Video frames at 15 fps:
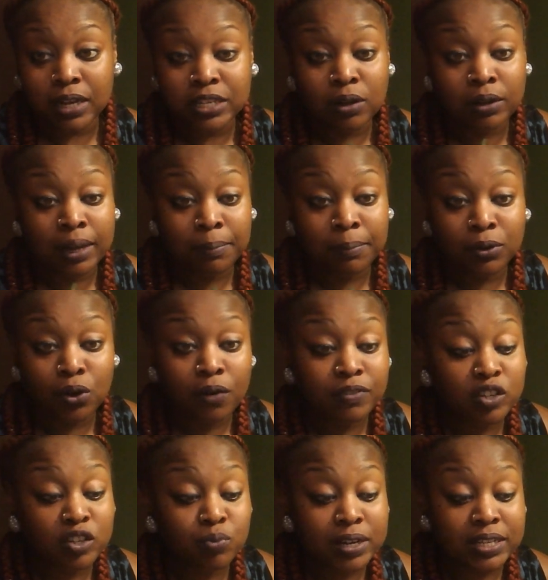So let me know if
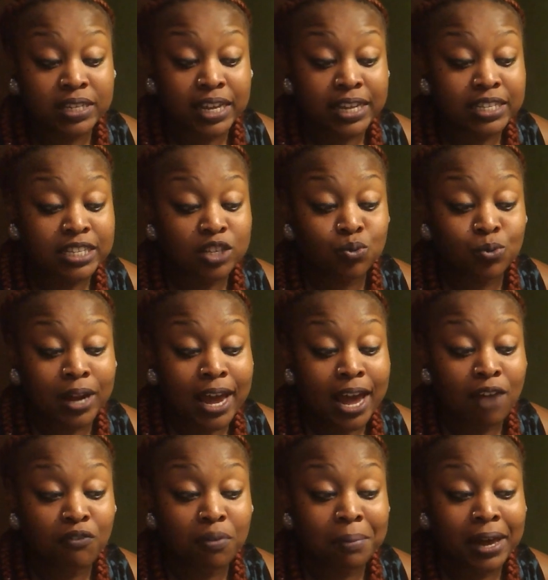this resonates. This is what I
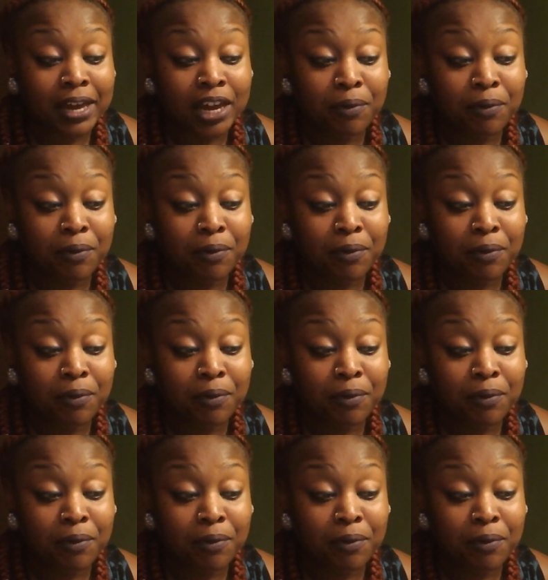have for my